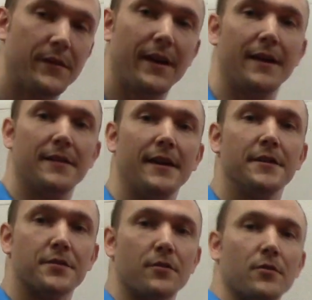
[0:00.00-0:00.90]
and
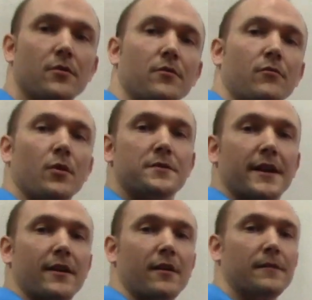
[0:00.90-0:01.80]
internal
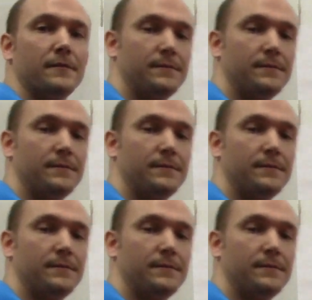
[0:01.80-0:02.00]
rotator.